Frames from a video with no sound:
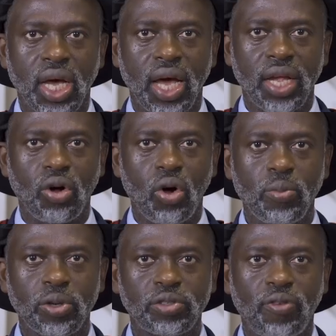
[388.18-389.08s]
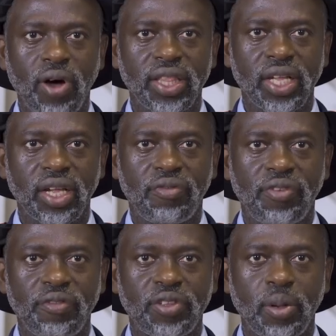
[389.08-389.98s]
and almost
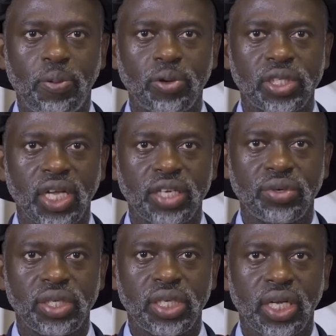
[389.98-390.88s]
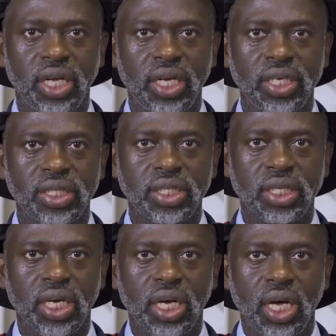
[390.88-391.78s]
450 postgraduate degrees,
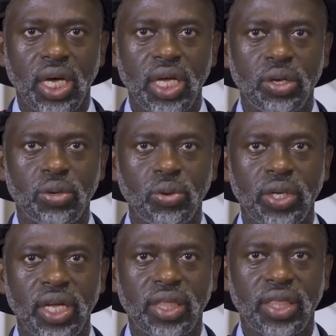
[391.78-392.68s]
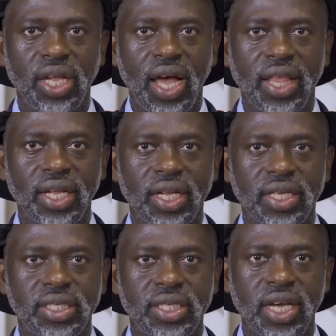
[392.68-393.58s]
including
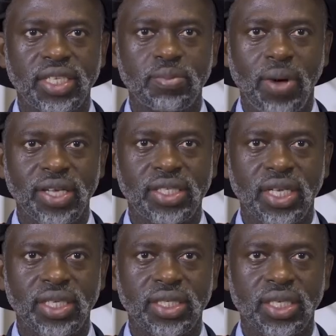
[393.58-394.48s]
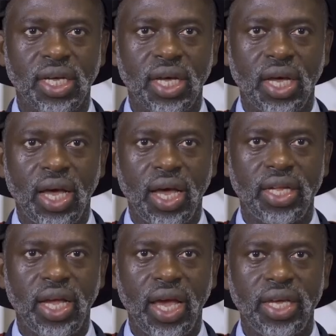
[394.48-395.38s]
306 master's
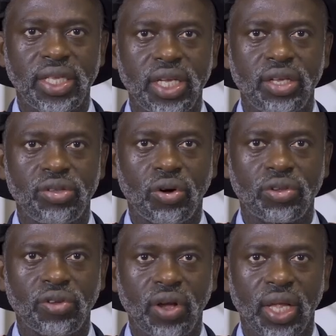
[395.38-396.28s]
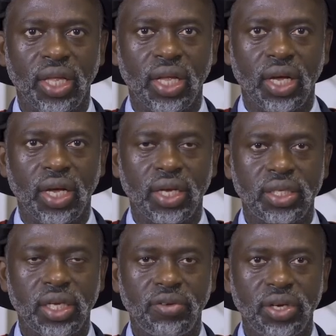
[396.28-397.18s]
and 80 doctoral
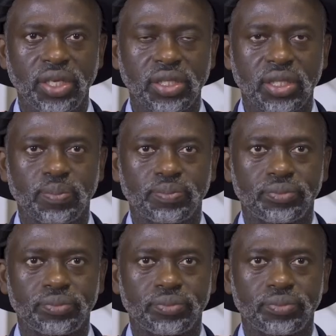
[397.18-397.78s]
degrees.